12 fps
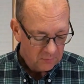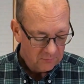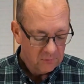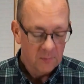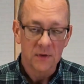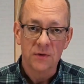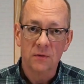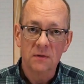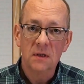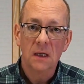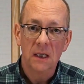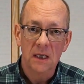from as soon
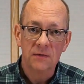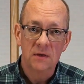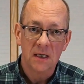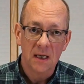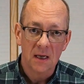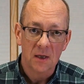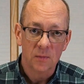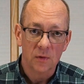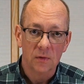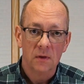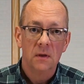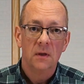as it leaves the
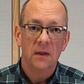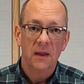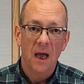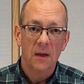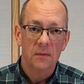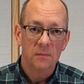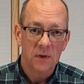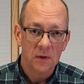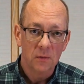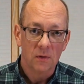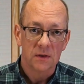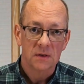animal, that
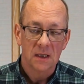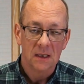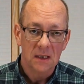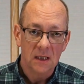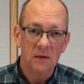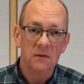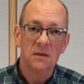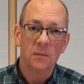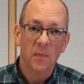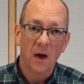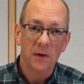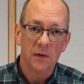manure continues to
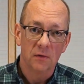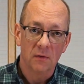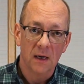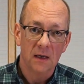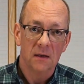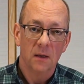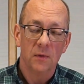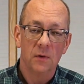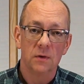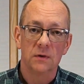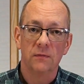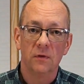biodegrade. That
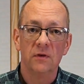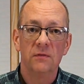manure is full